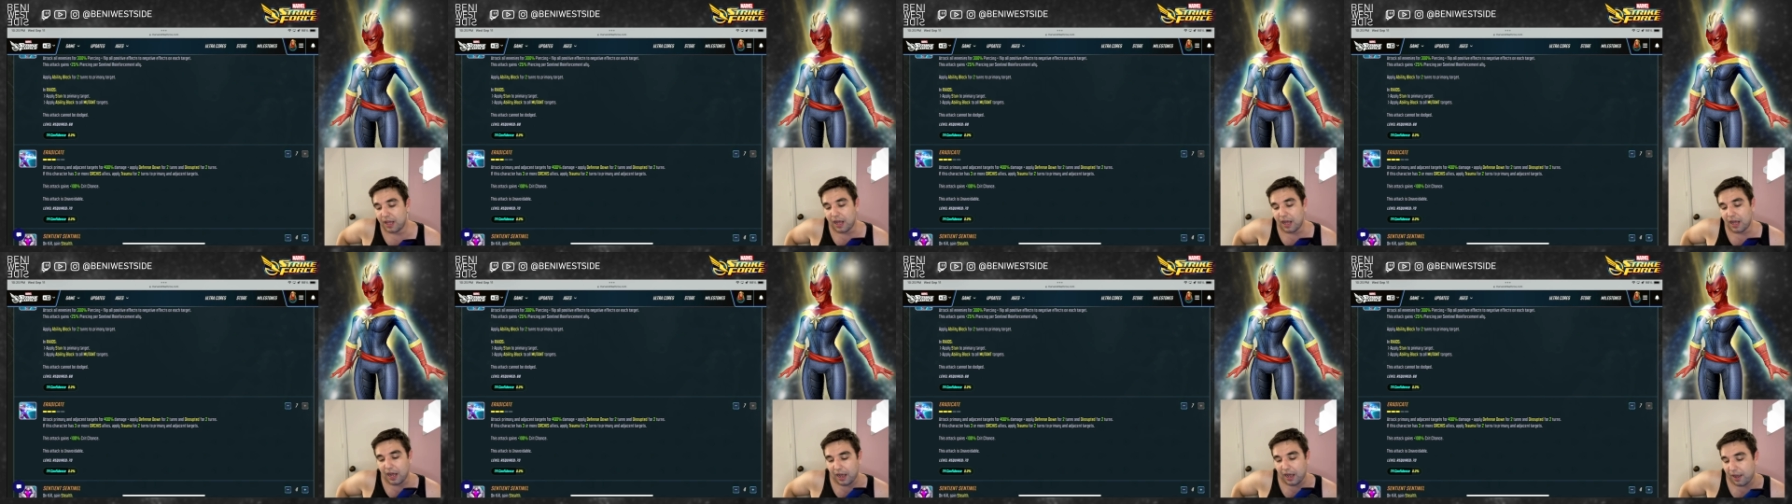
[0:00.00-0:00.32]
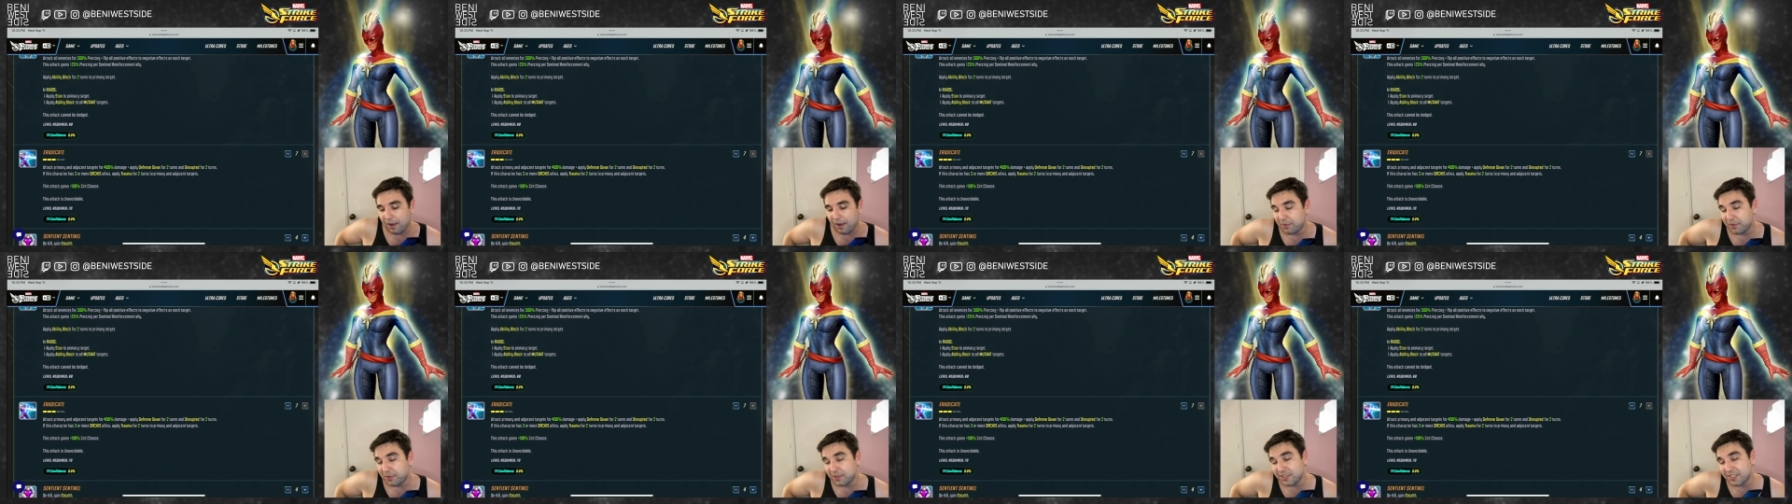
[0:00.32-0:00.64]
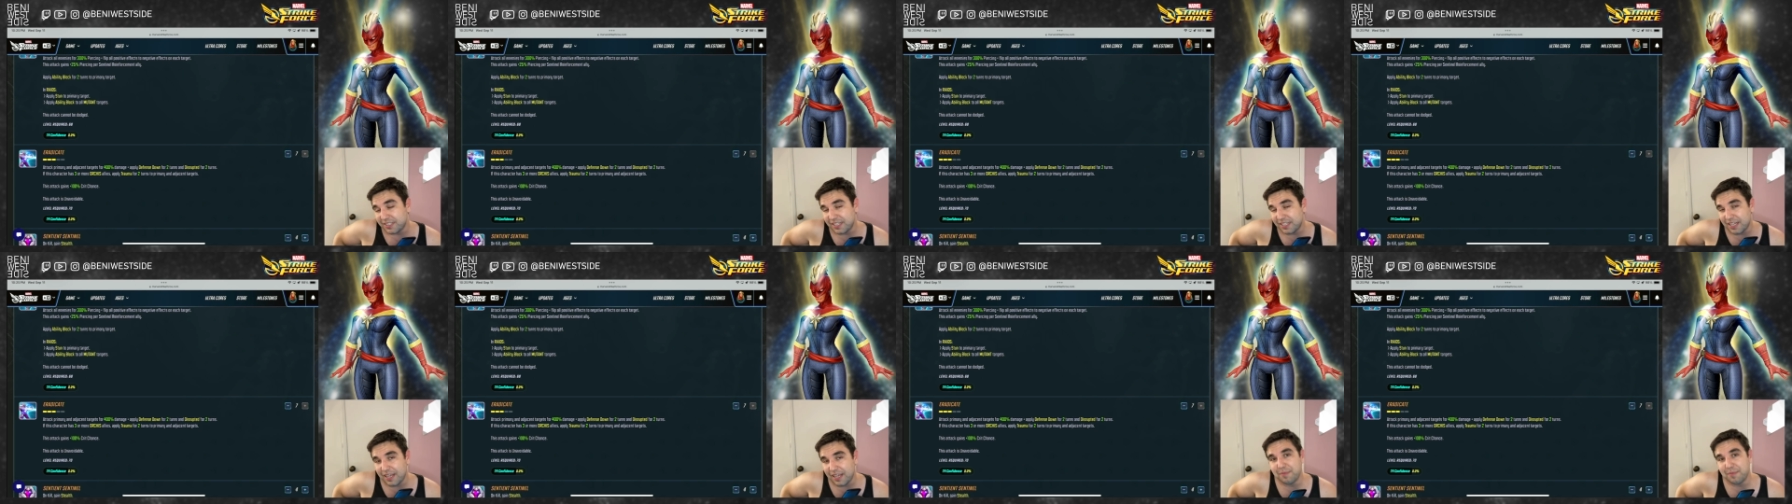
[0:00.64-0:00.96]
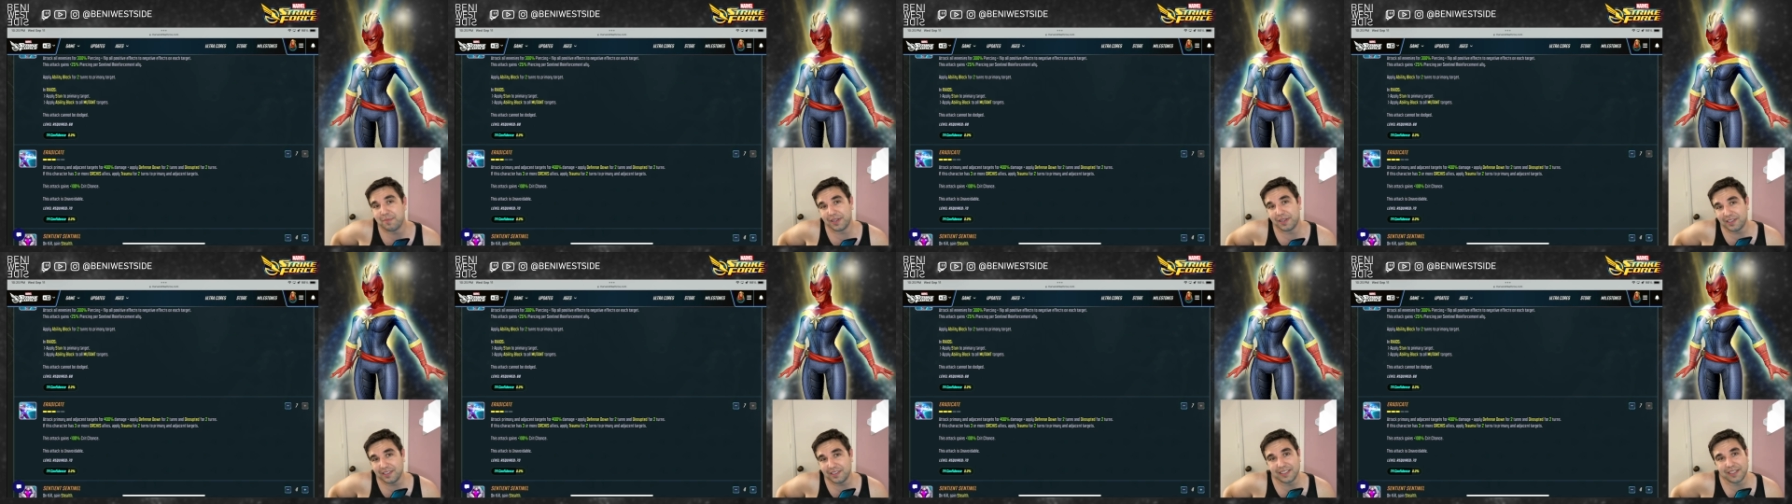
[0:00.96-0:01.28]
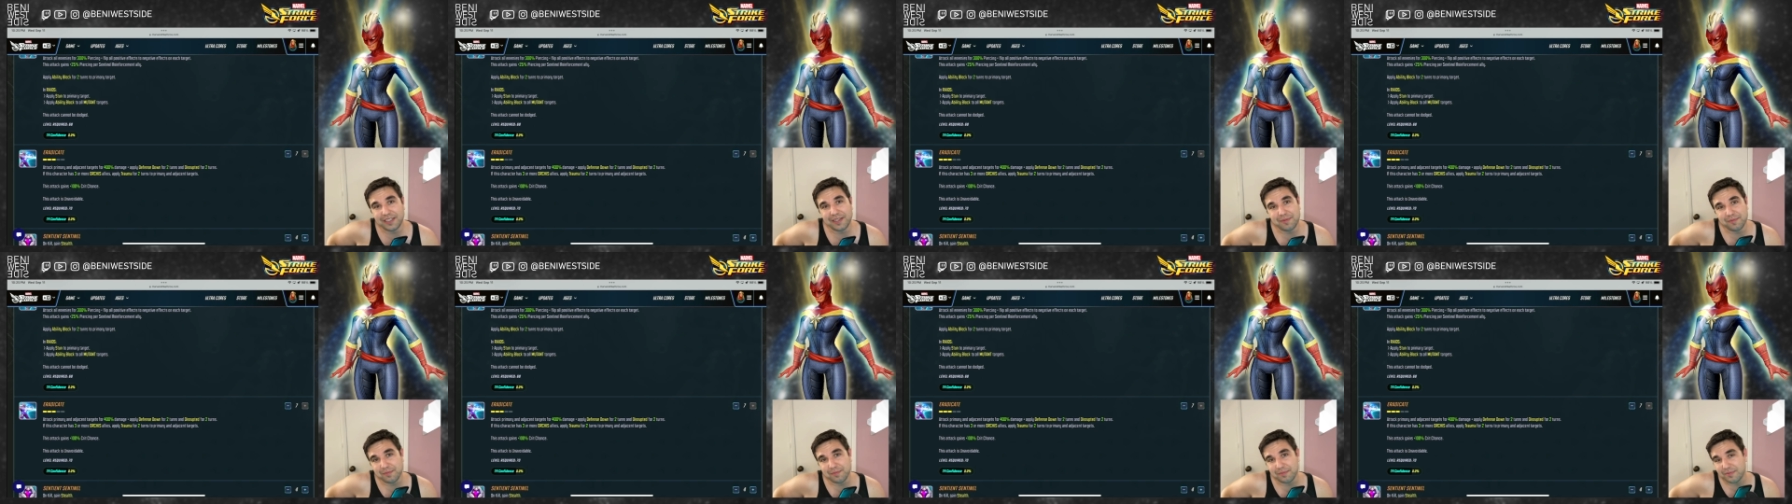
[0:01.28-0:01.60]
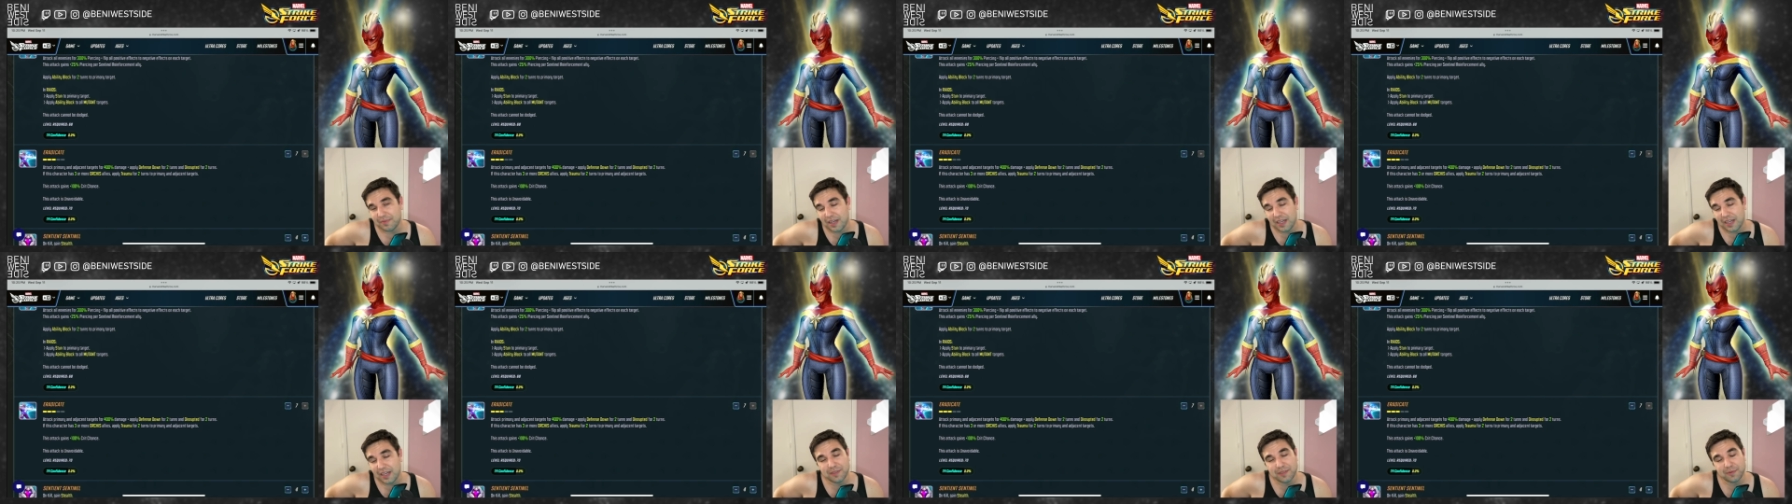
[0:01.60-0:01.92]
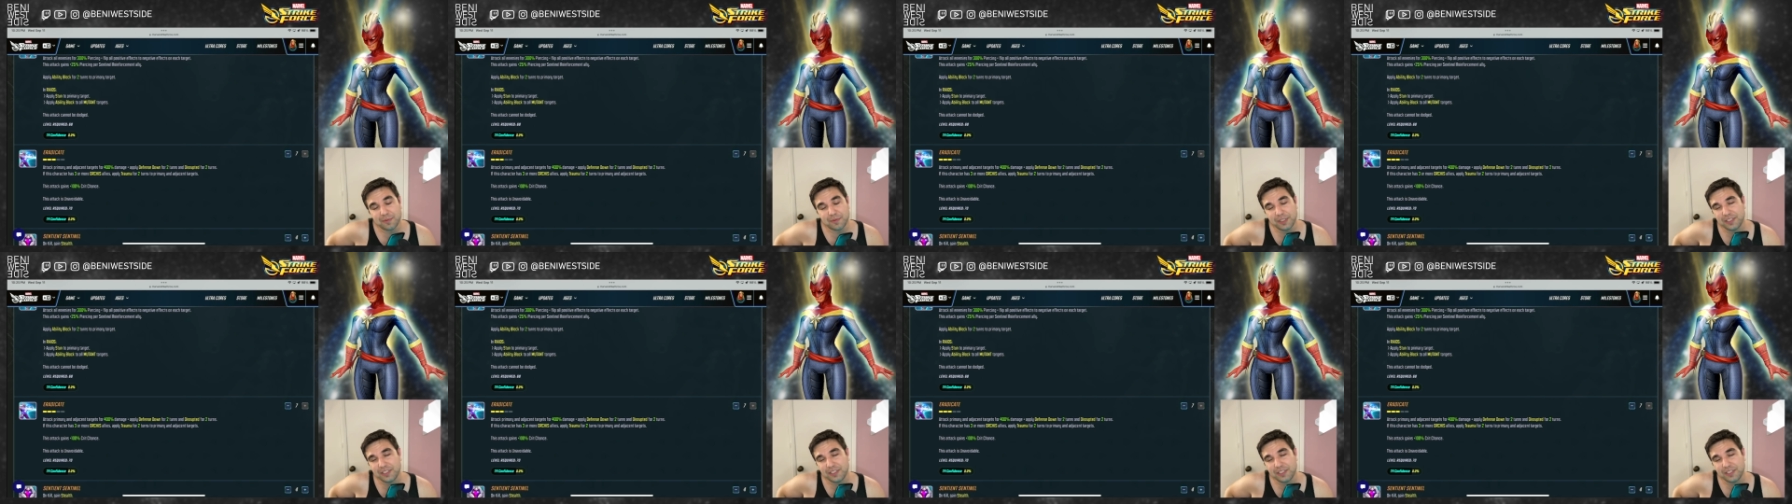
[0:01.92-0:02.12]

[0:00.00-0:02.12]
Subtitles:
I will say build him as much